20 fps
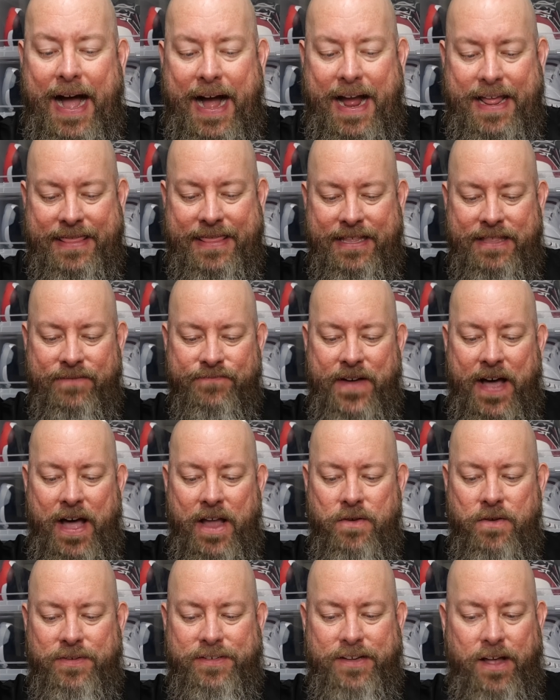I think the
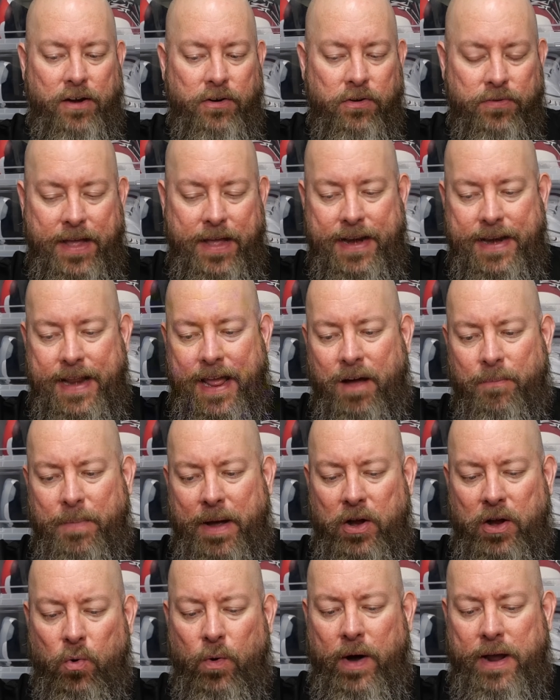value is under that now
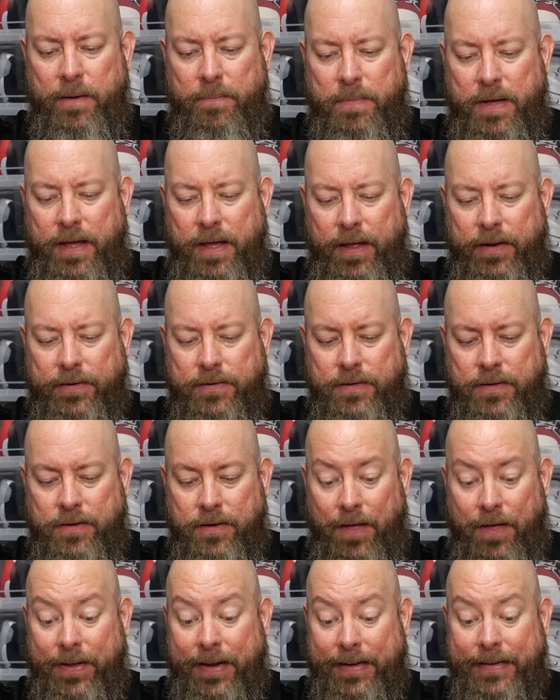by quite a bit.
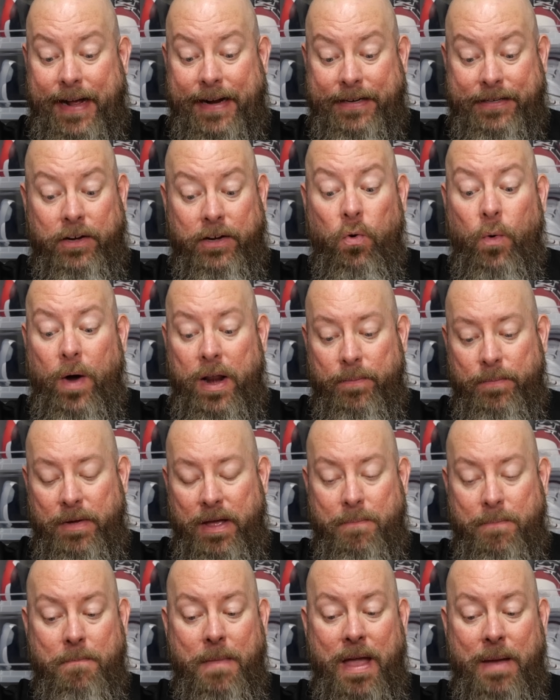I think it's actually quite a
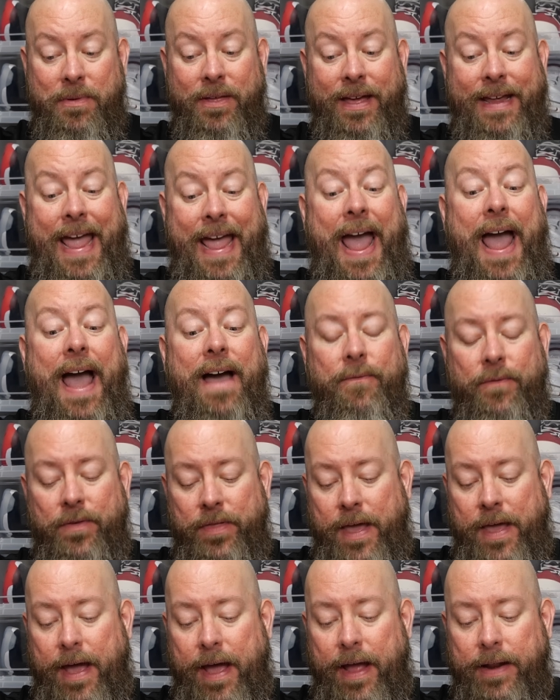bit, maybe like half of
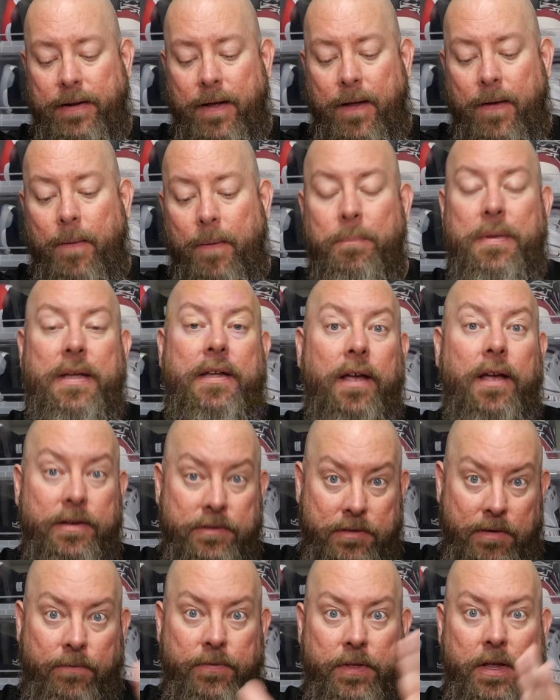that
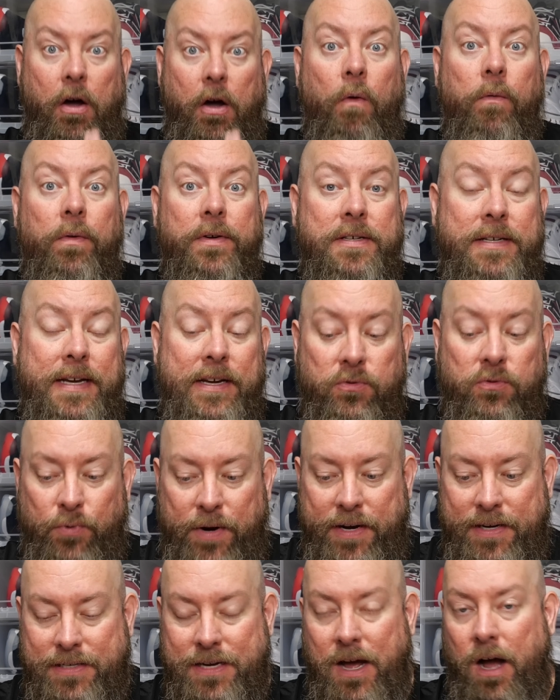because of the overseas
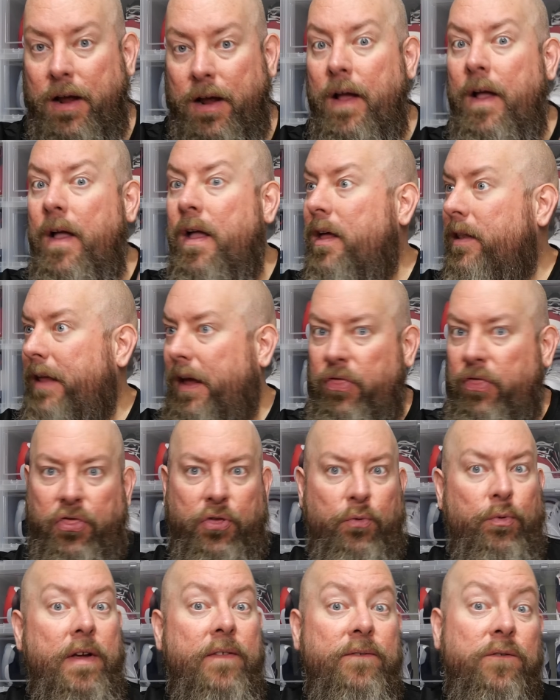restock like
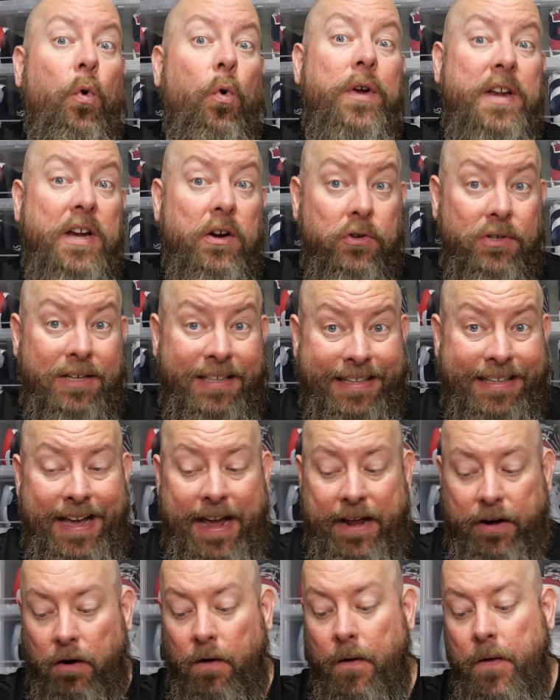three, four years
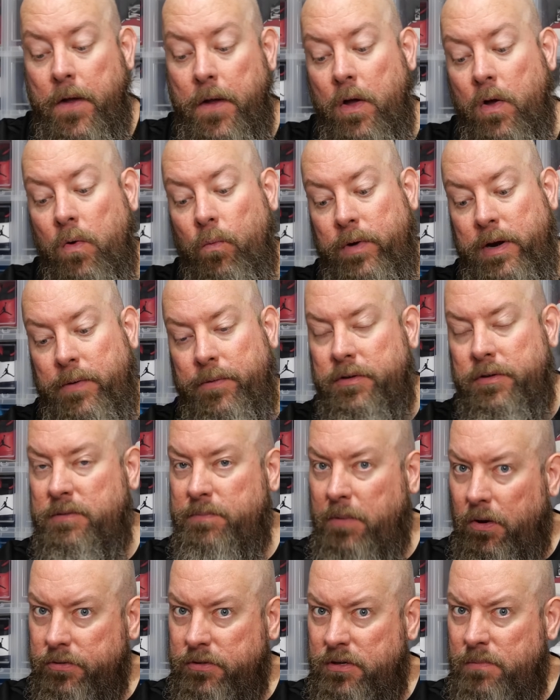later when it was
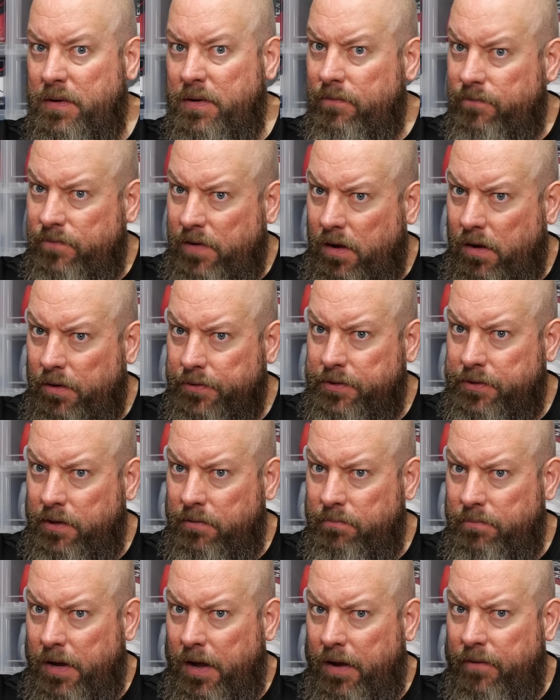supposed to have been
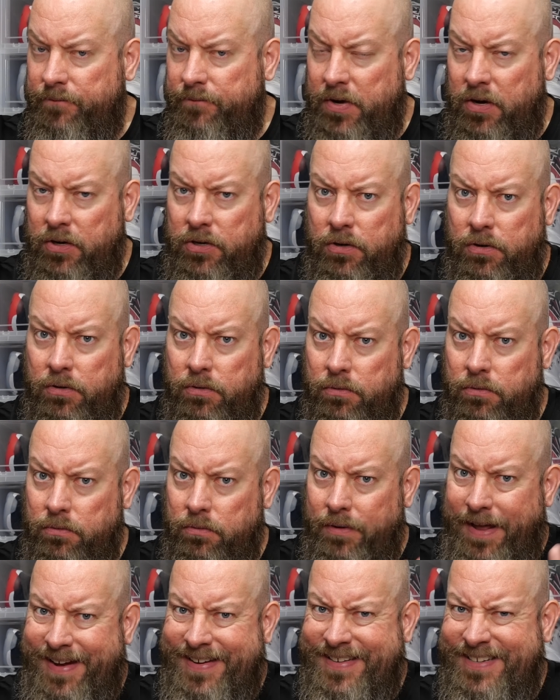vaulted, but
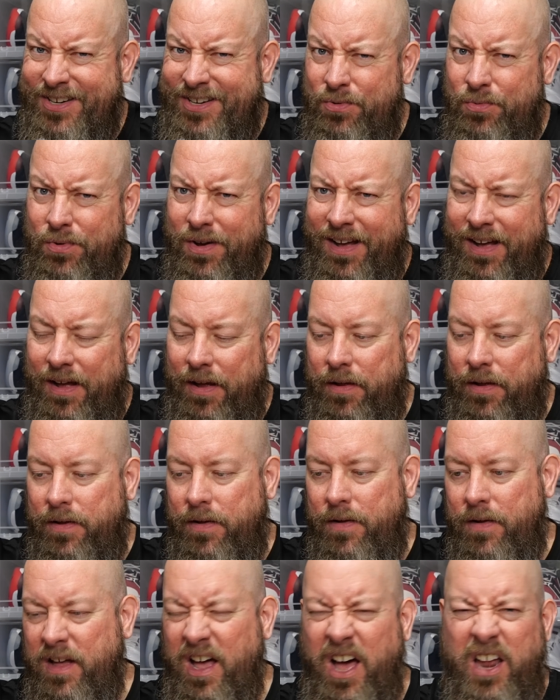Funko likes to uh,
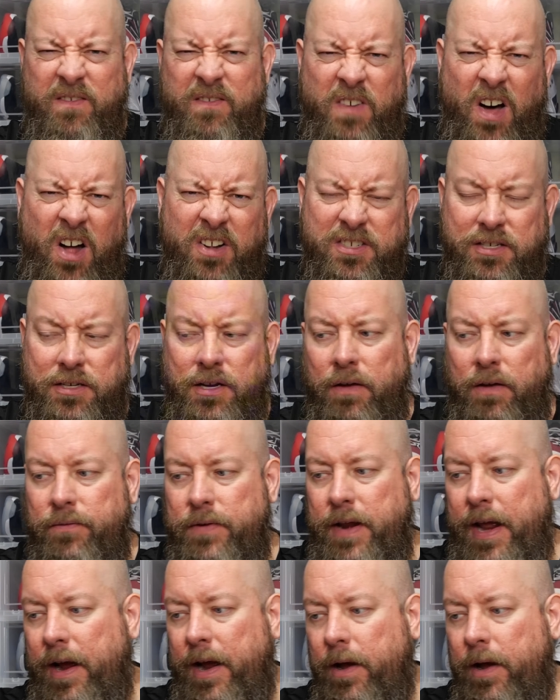unvault stuff